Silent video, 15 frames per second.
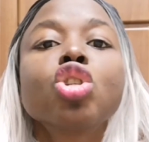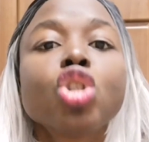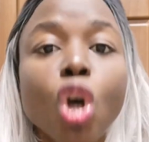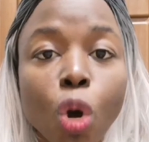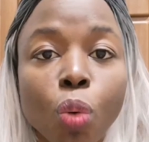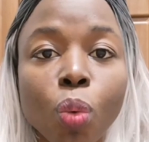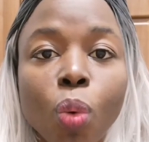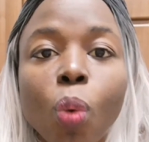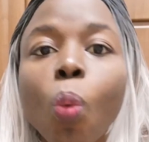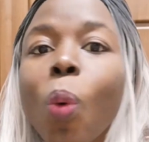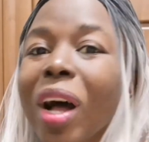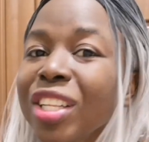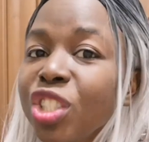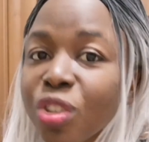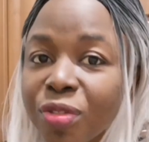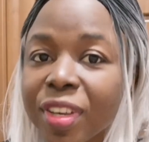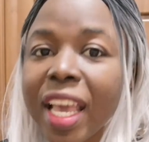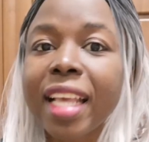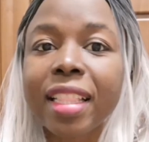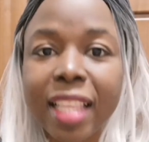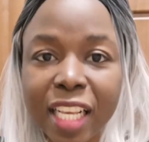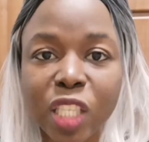So once you've
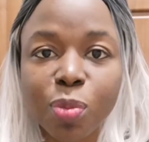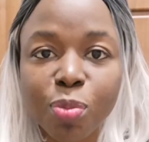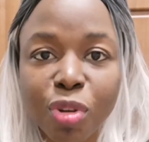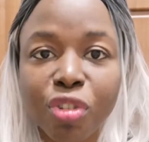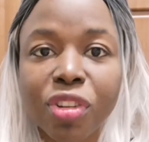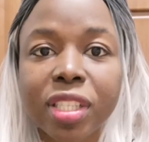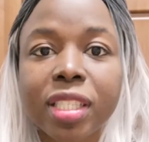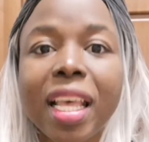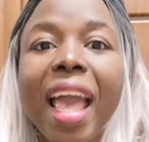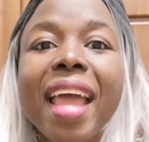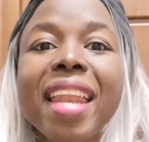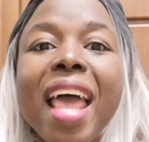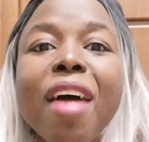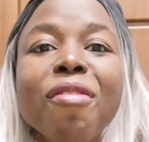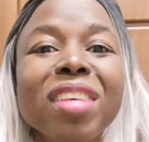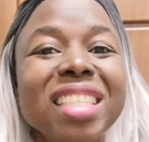gained the experience and have